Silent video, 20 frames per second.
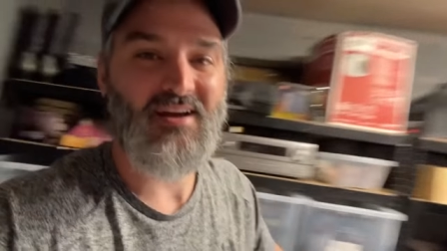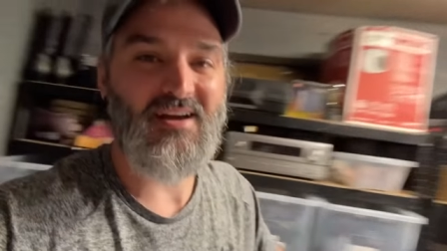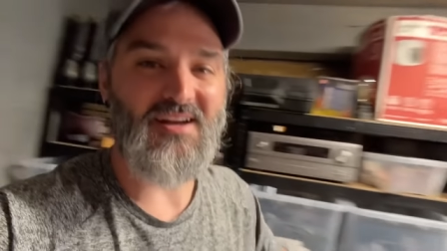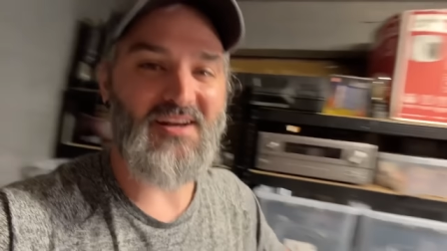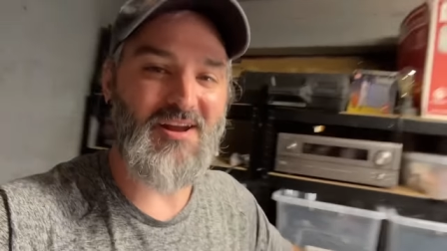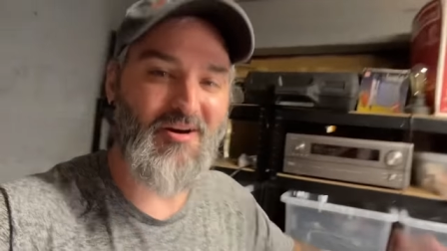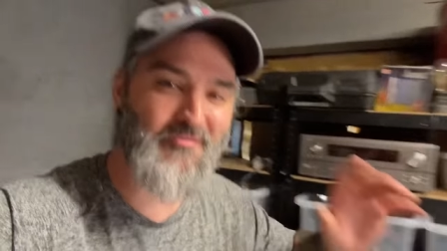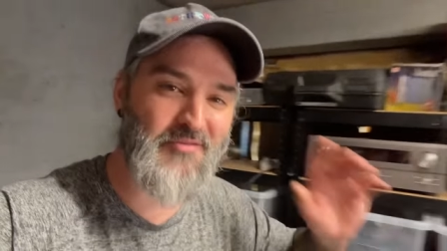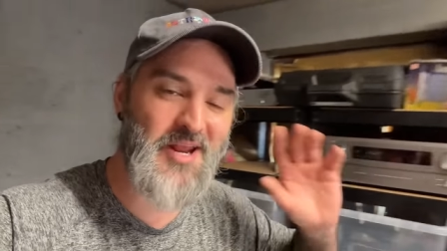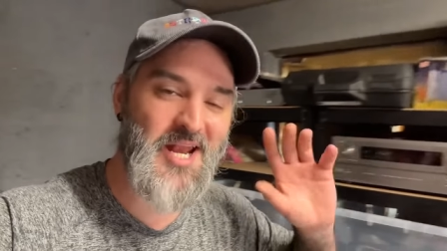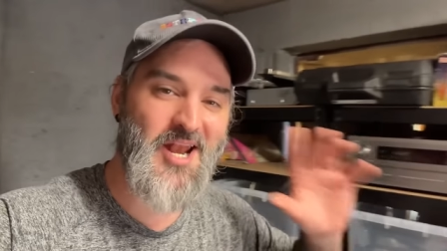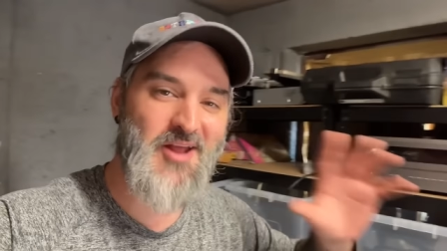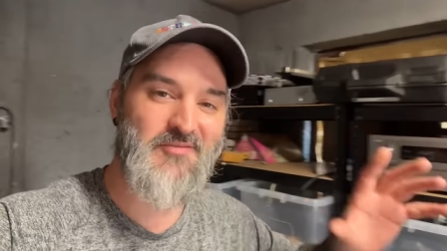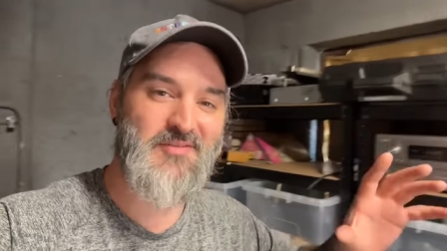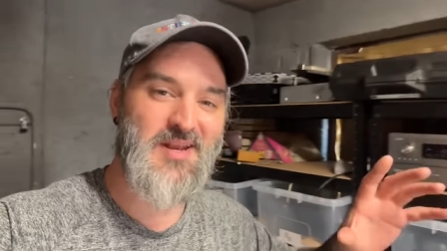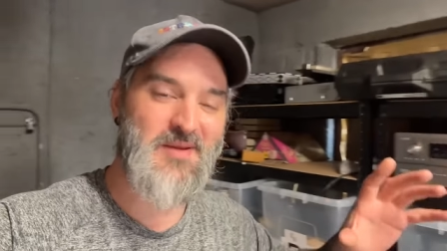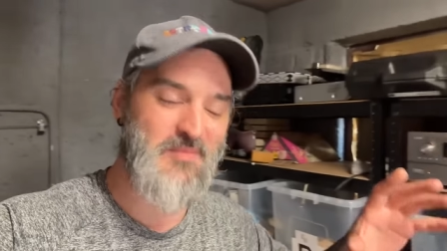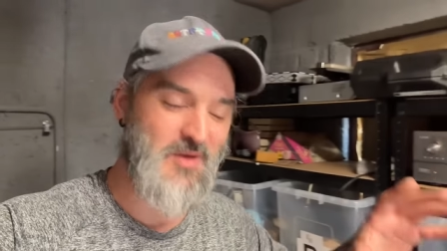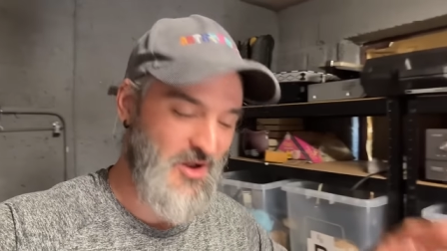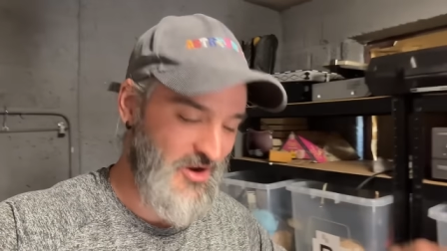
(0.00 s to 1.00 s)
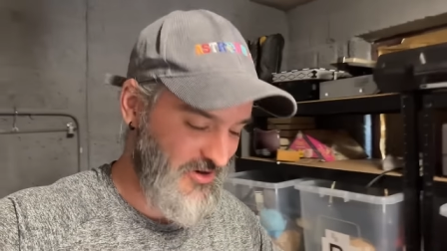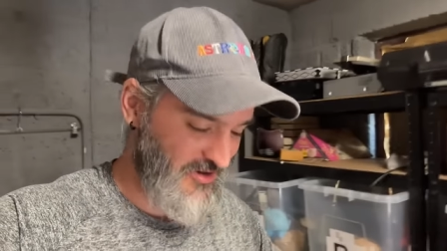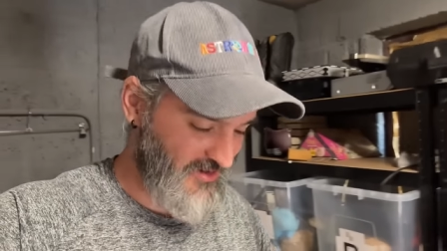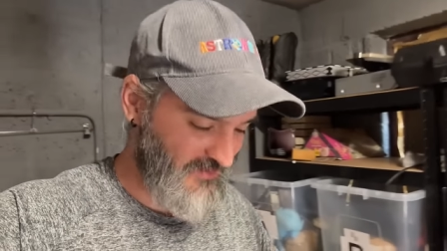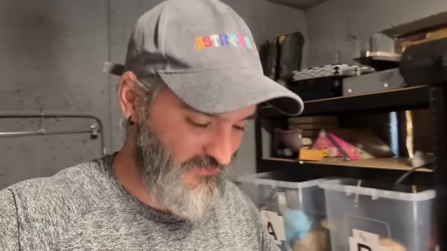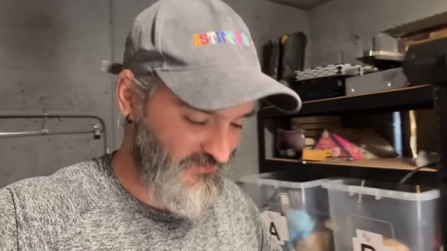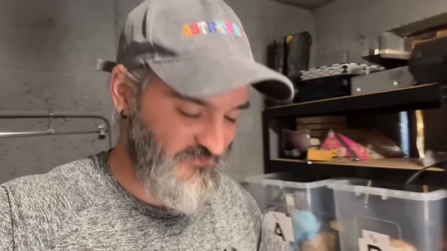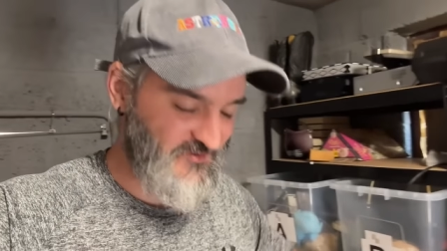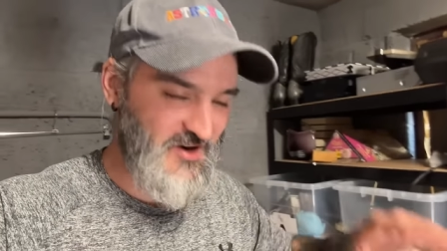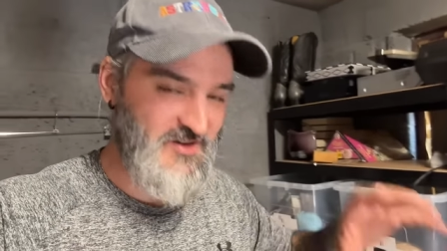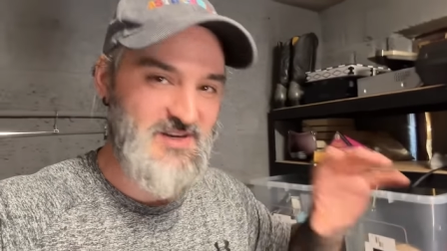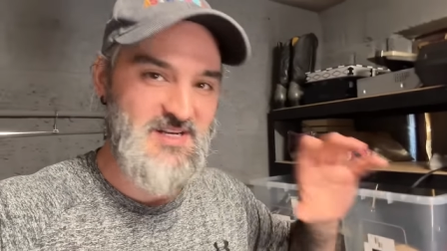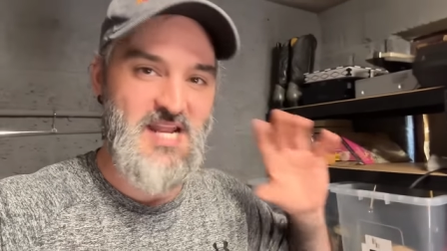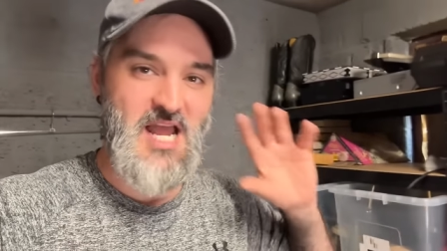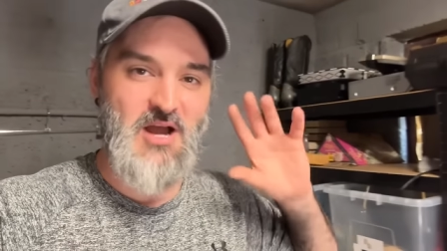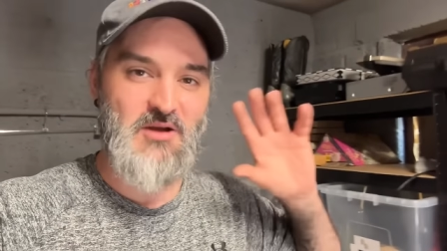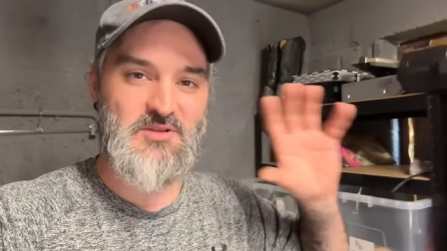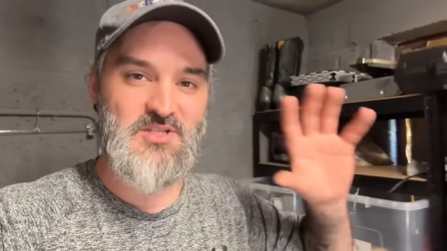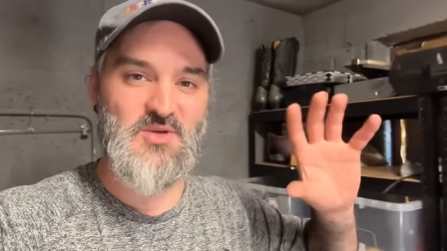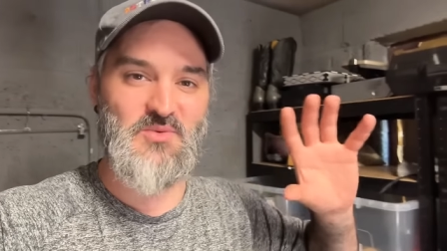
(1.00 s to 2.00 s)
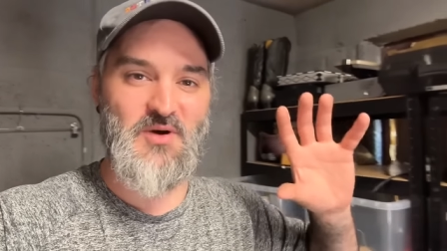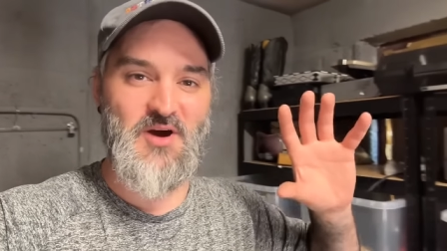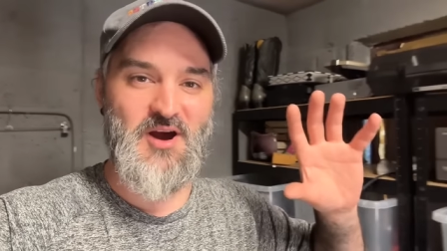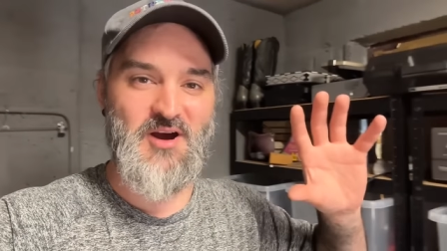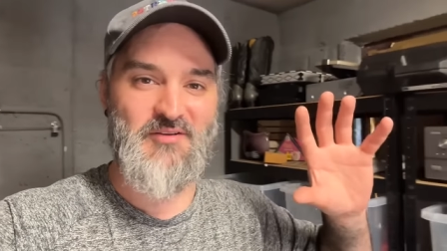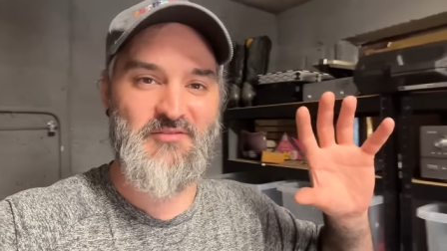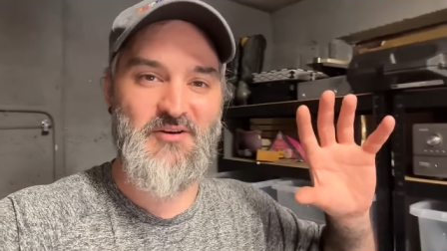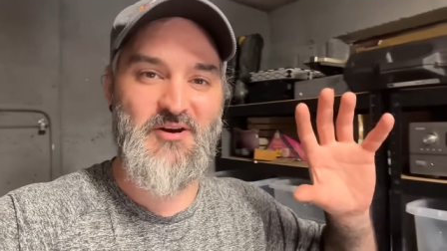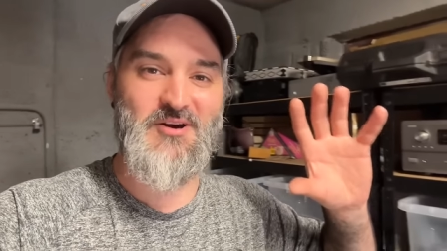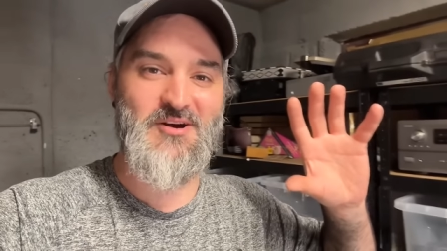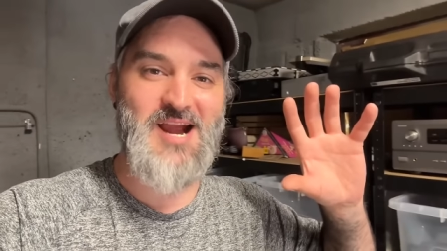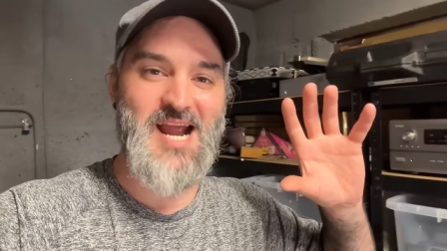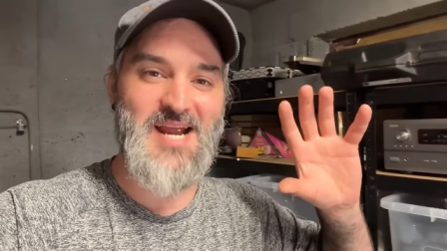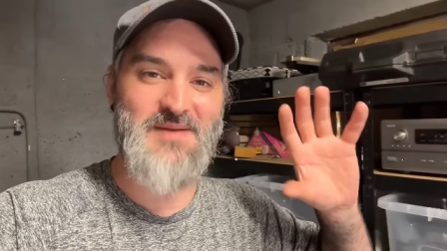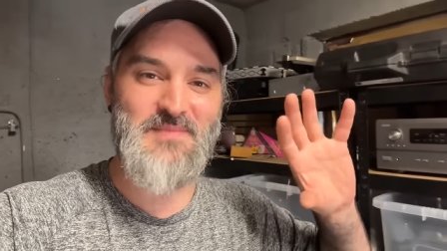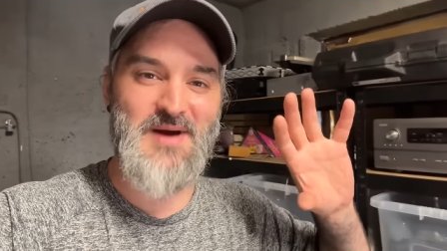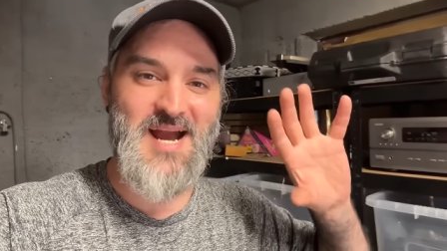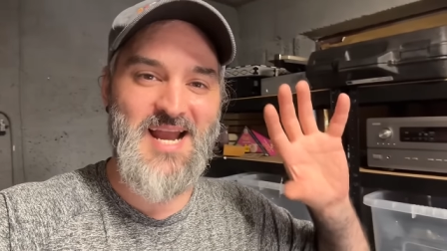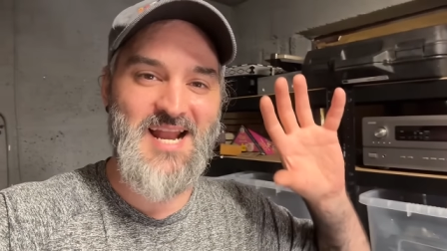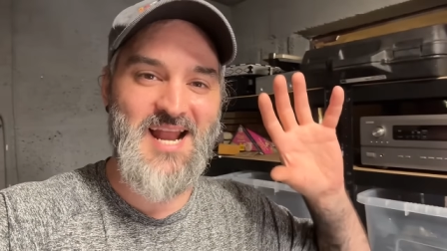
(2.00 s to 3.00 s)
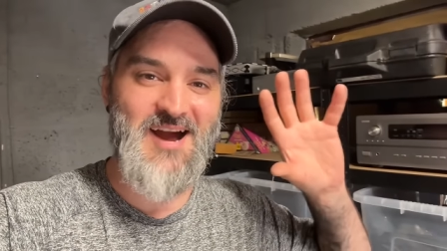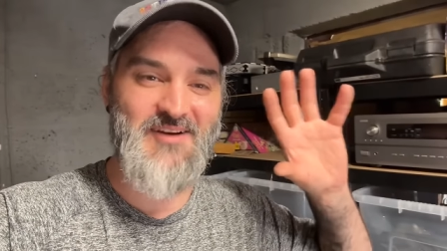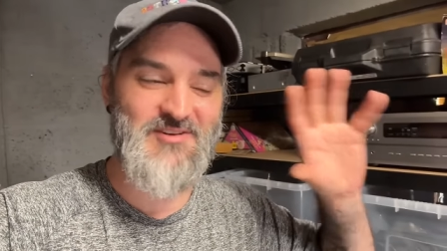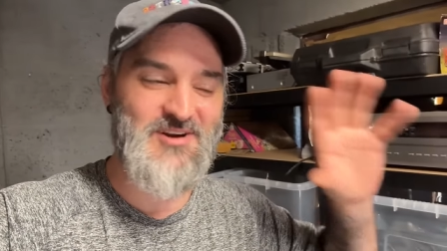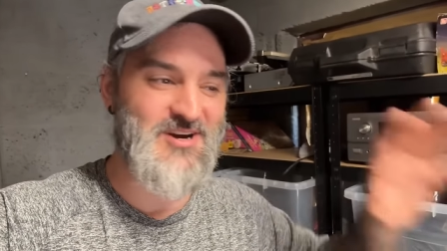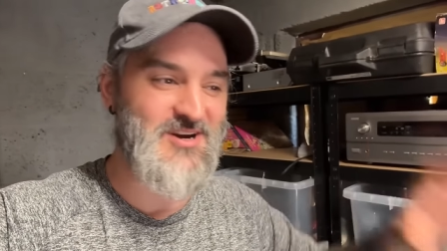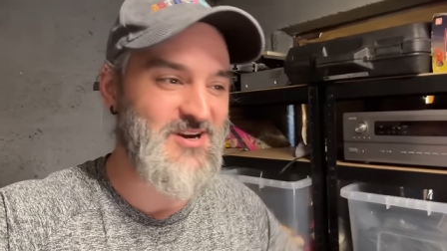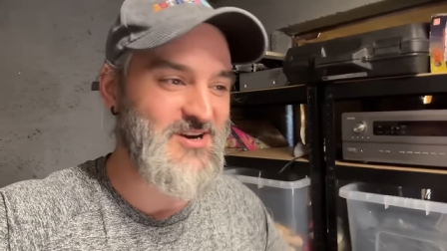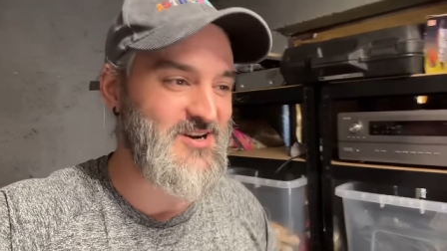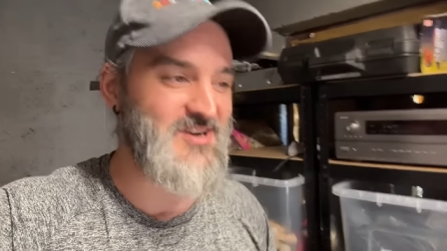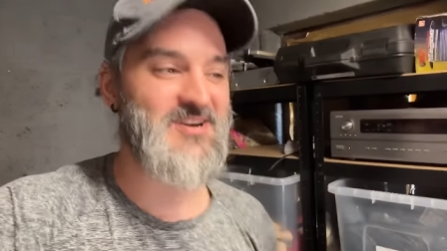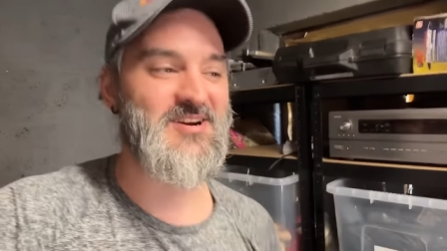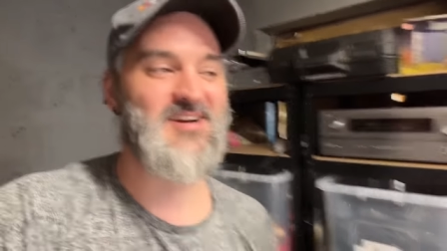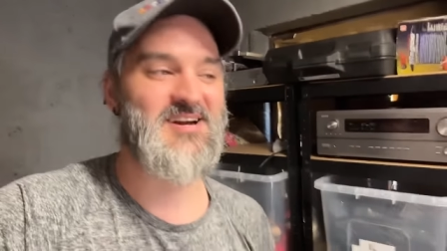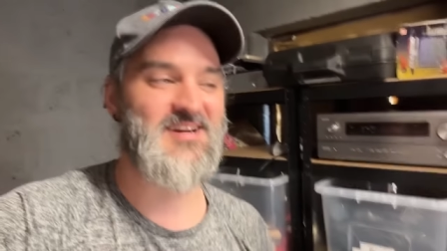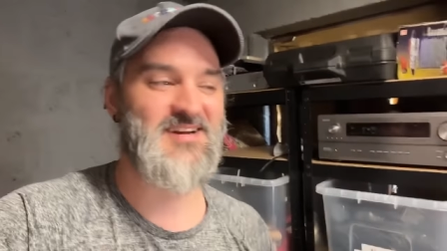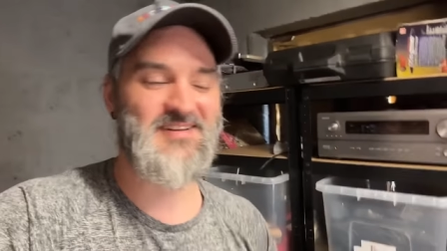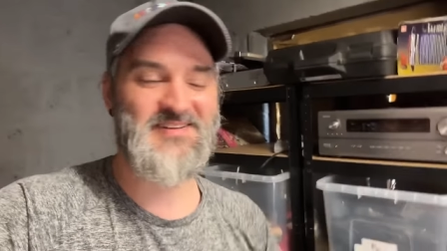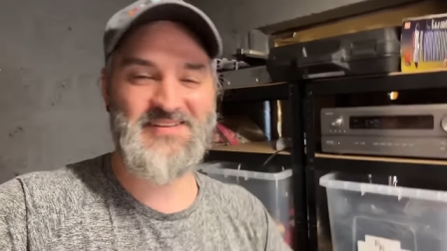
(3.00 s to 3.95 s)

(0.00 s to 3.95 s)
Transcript: Lovely, lovely bloke. Very down to earth. All right, my lover.